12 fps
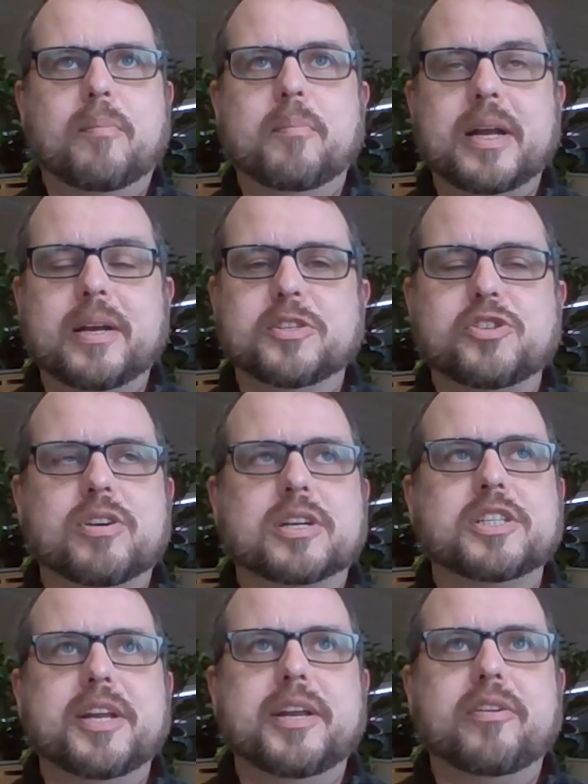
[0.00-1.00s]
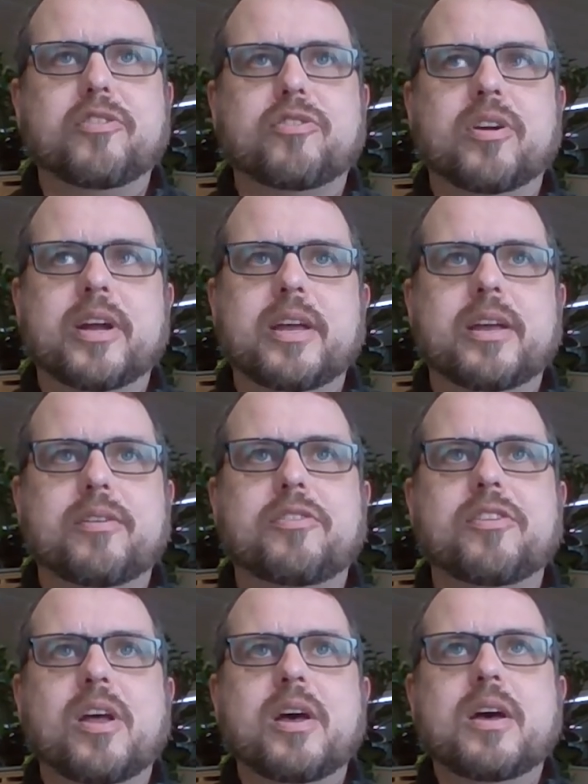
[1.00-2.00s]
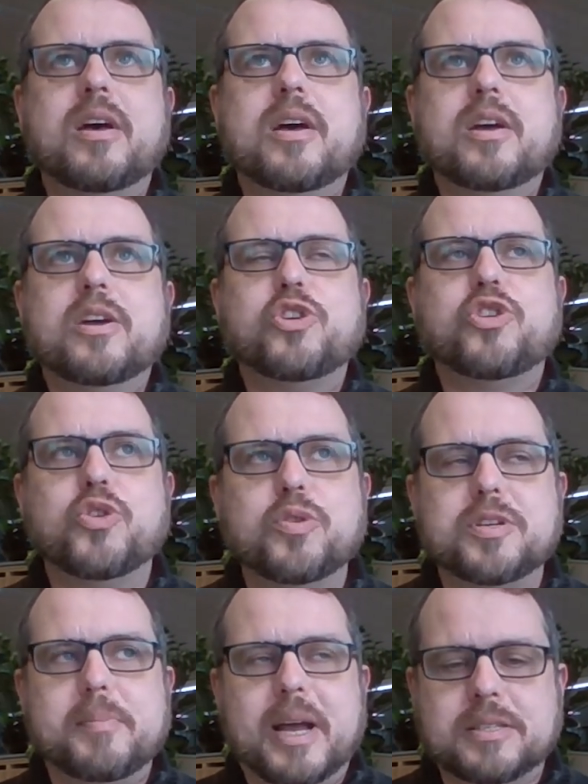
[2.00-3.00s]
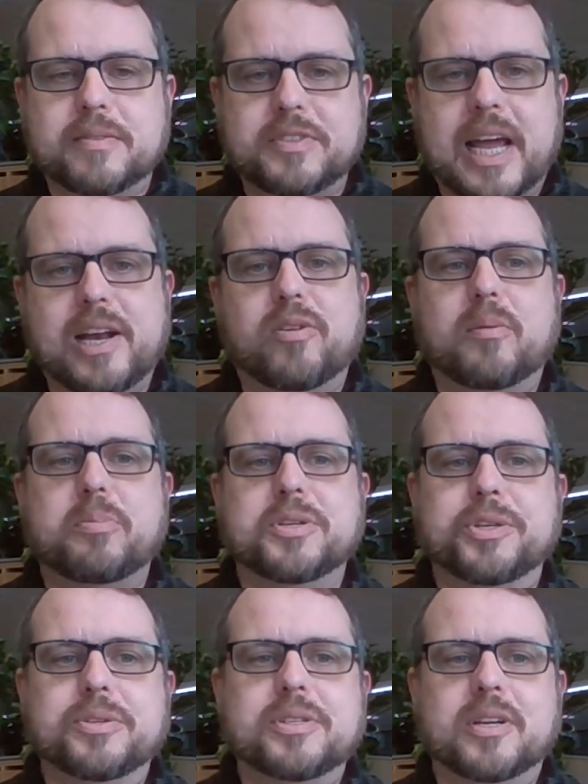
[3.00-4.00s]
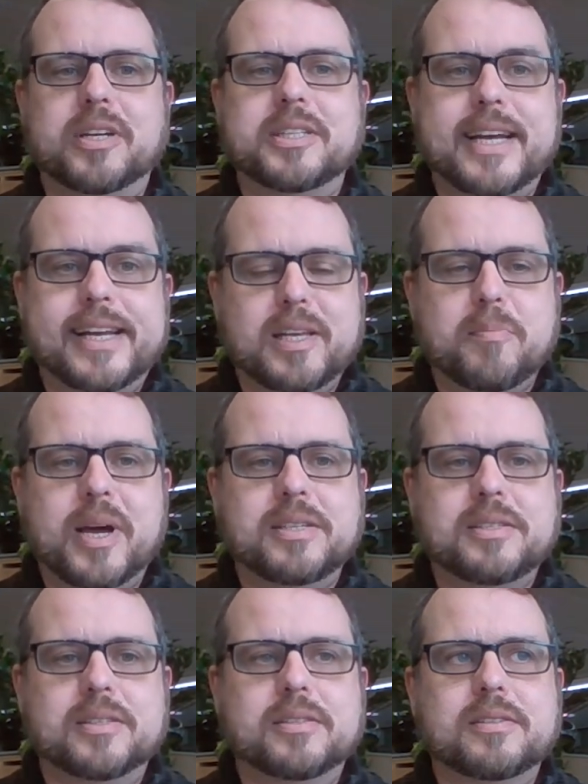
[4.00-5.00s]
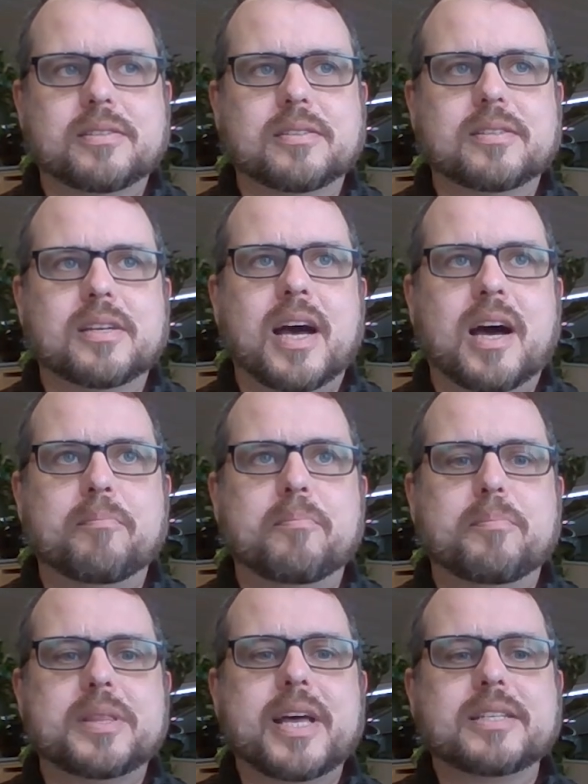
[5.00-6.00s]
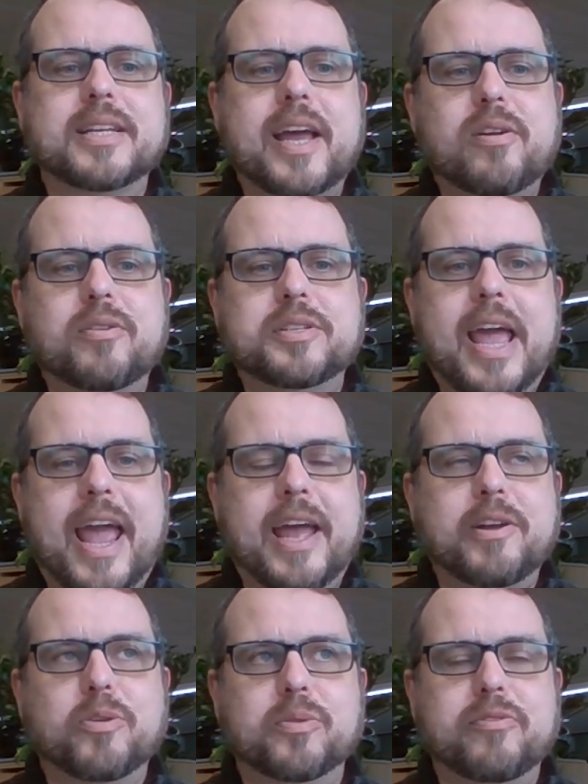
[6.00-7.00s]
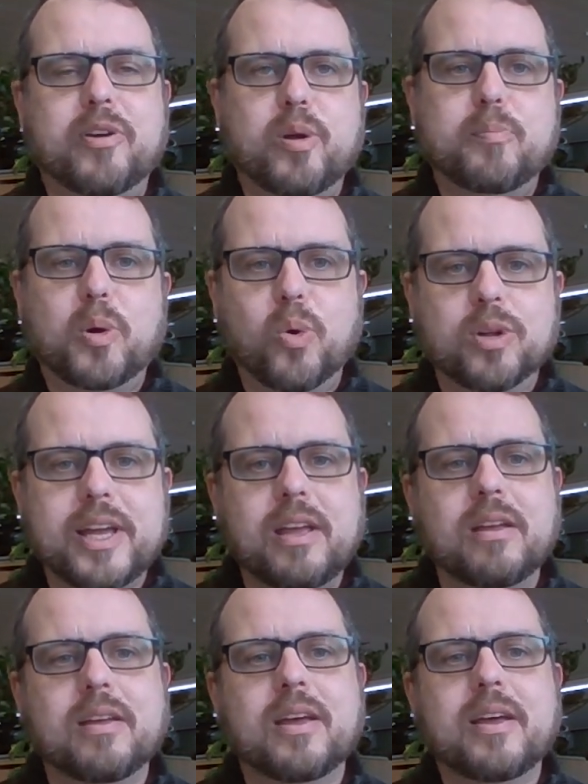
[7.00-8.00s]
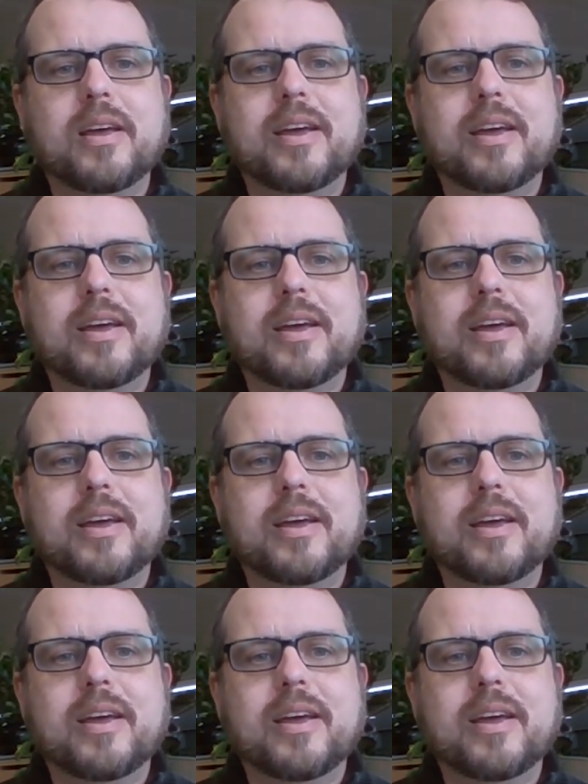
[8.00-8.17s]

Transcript: um, and construction industry, is huge amounts of data are produced on a daily basis, um, but that data is handled very poorly,